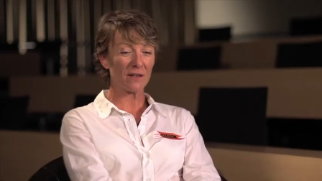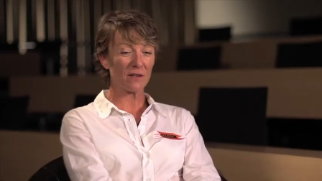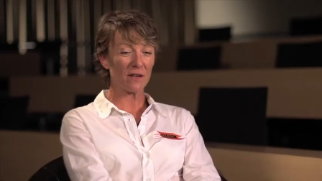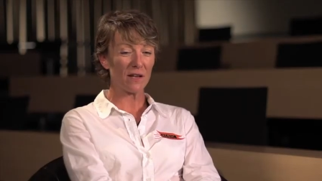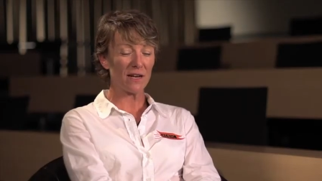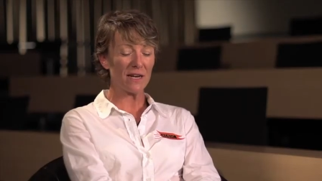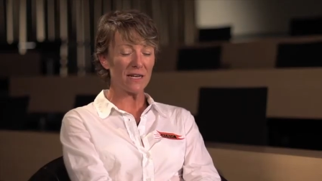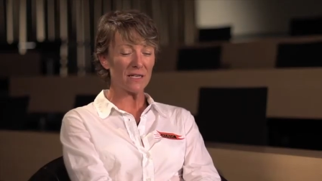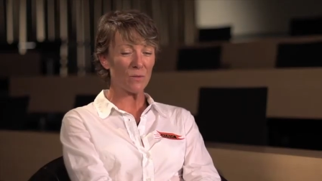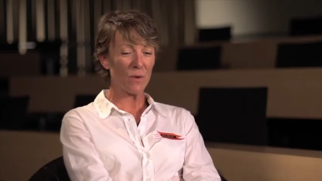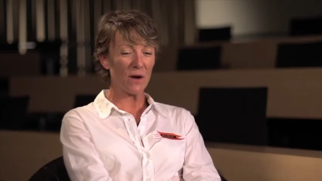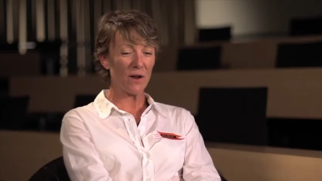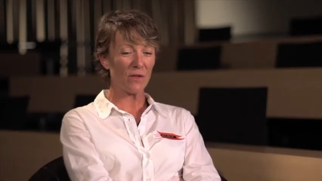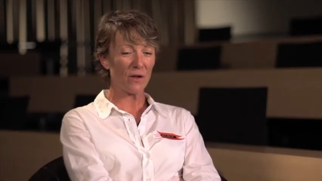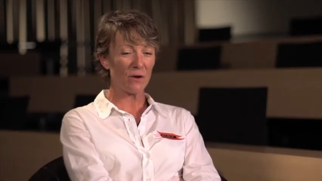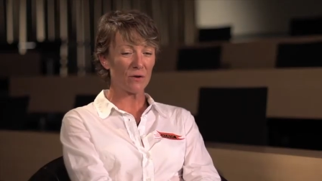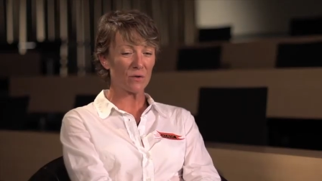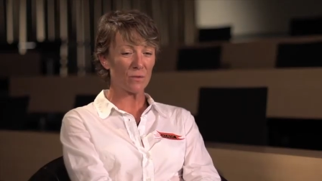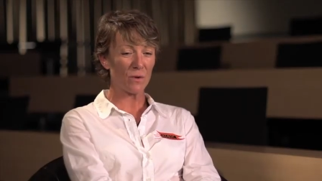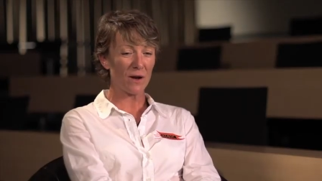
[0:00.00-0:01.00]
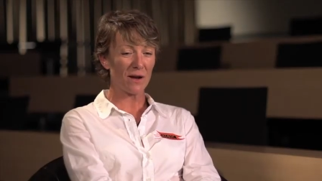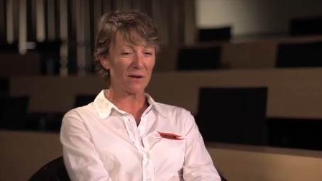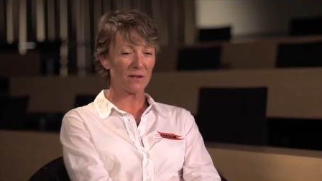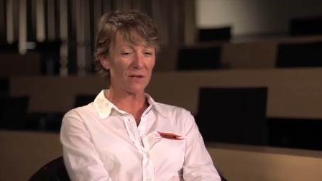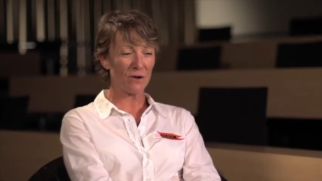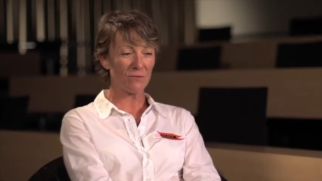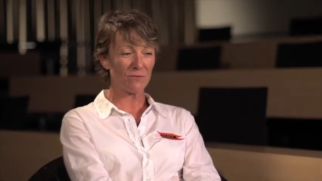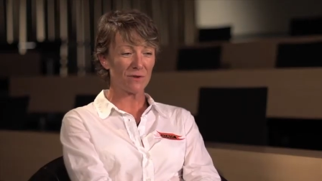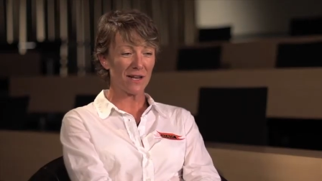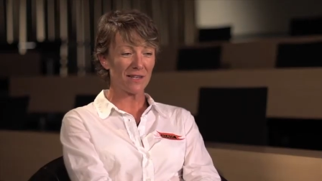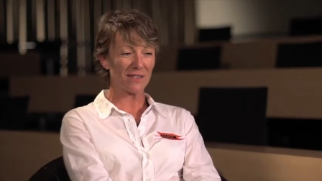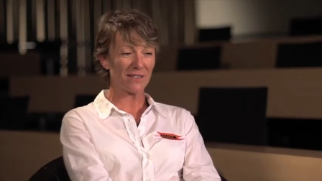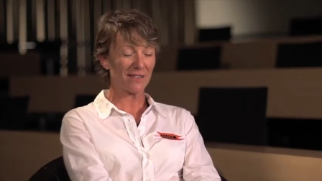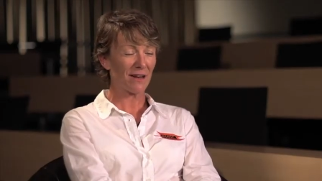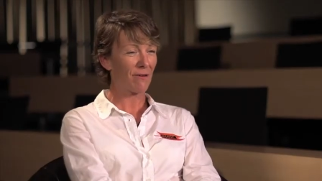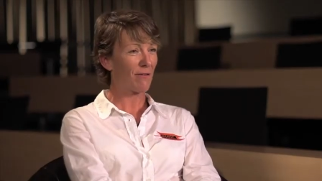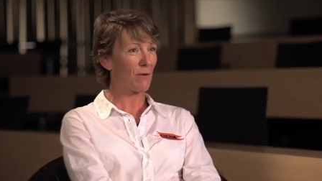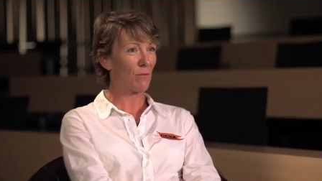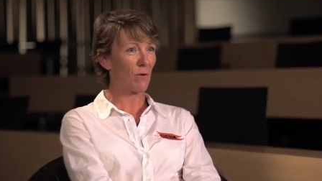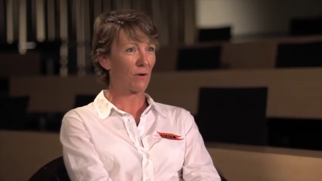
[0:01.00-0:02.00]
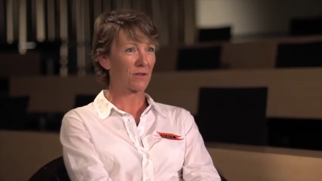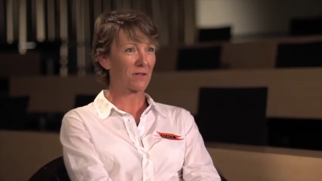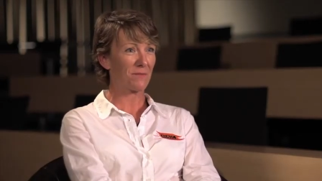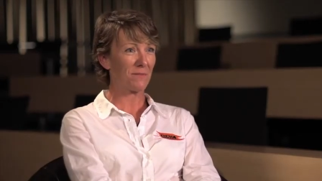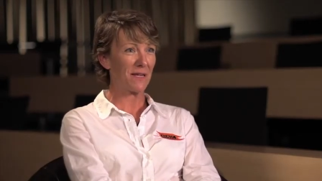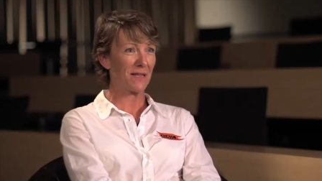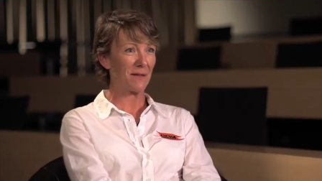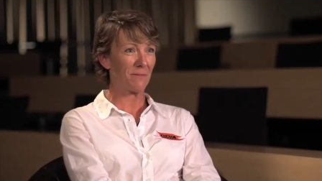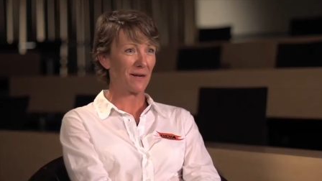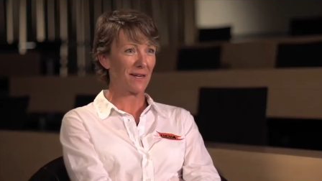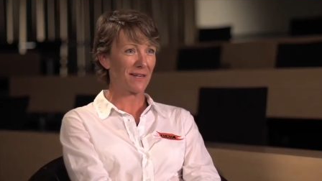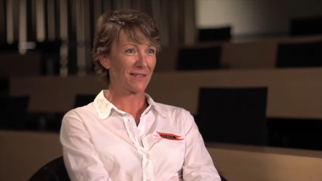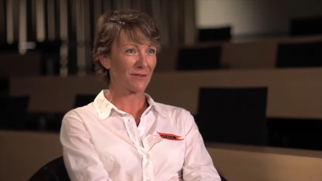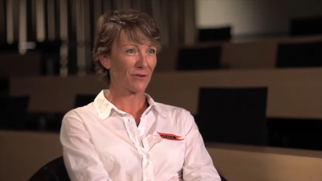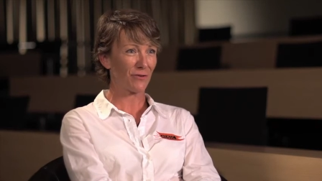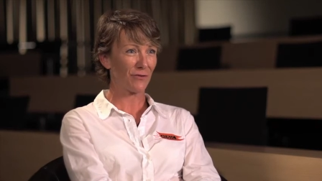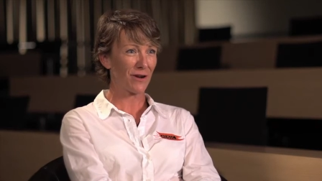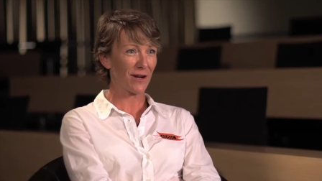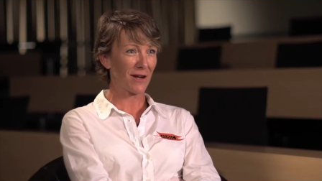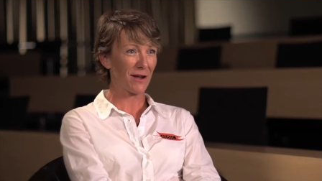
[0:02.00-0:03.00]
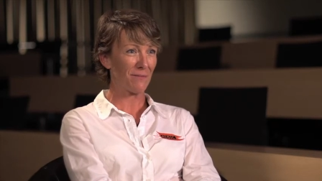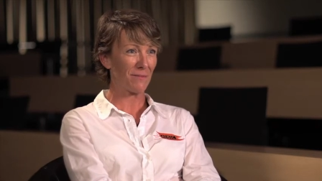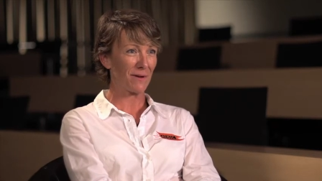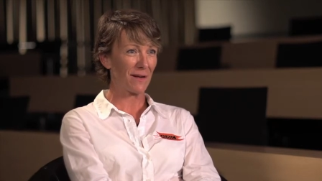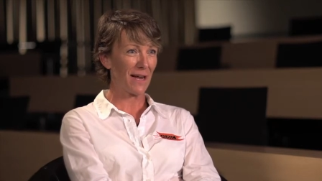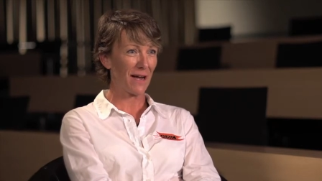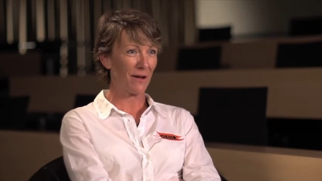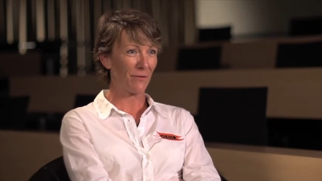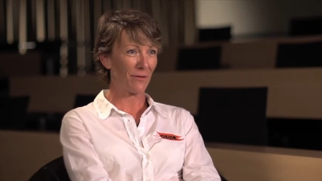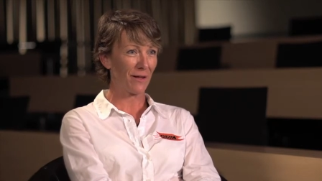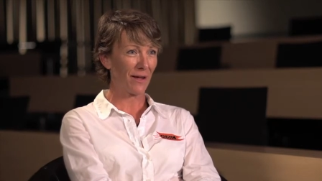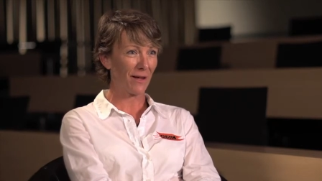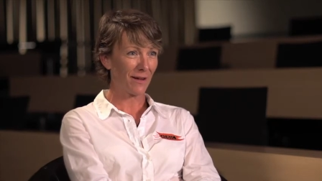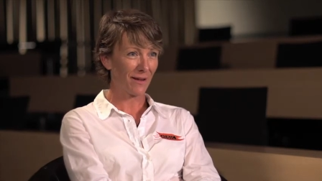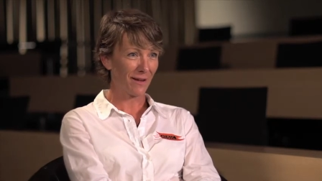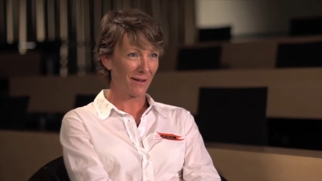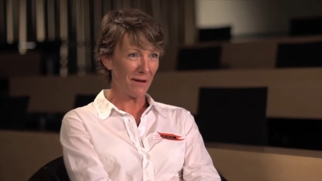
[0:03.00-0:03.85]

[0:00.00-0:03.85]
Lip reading: it's one of those where I don't necessarily want to be the biggest courier company out there.